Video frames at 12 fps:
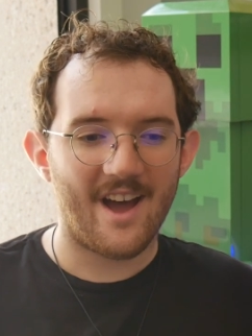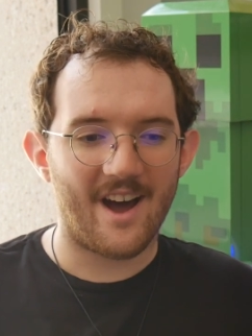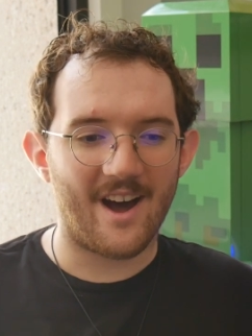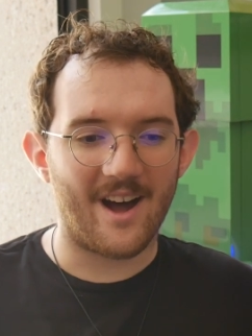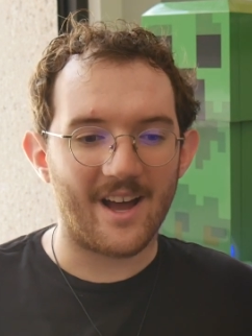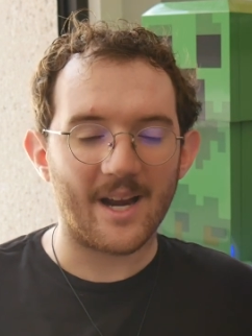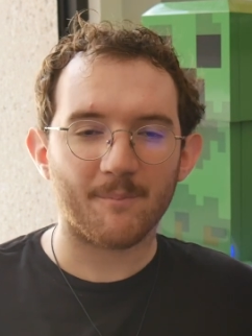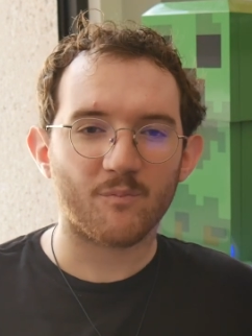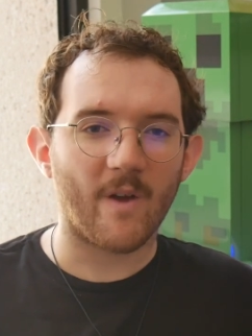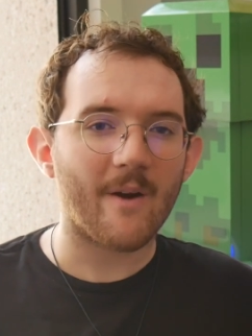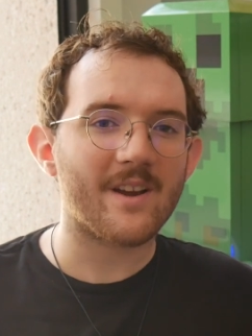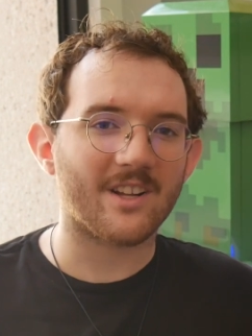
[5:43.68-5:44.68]
And I'm
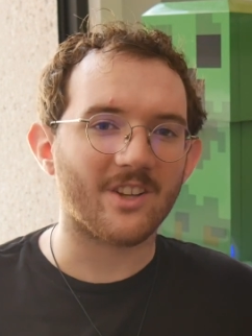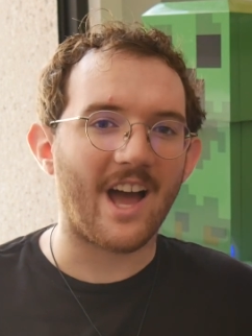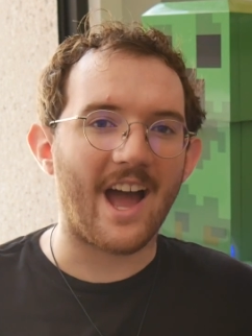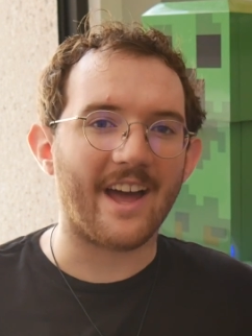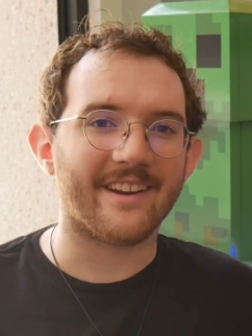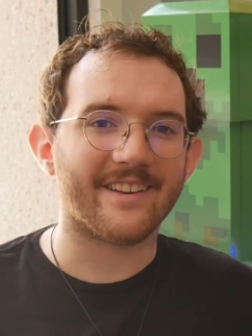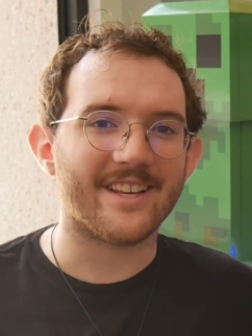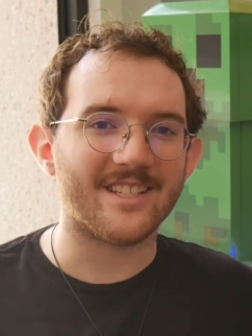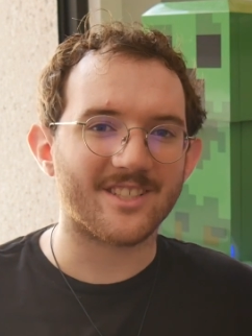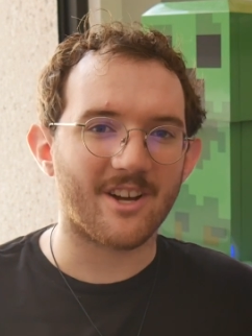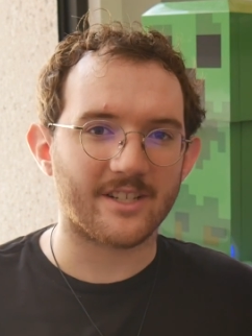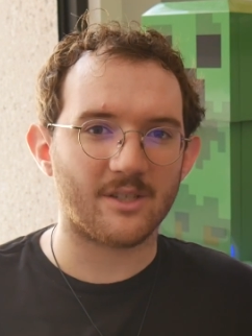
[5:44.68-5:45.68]
very glad he
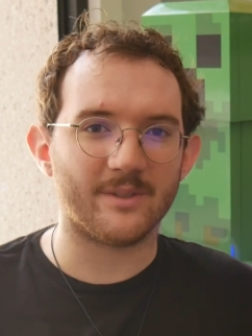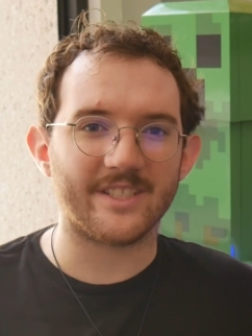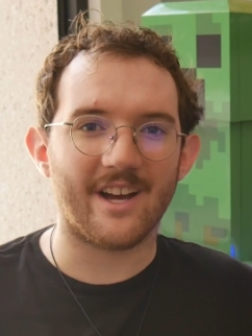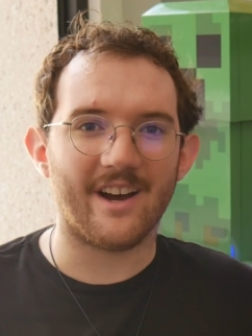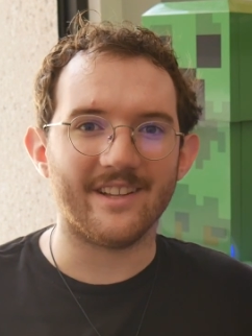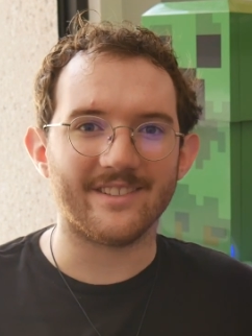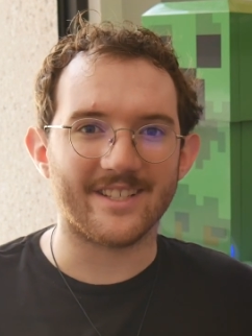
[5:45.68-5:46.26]
stuck to his guns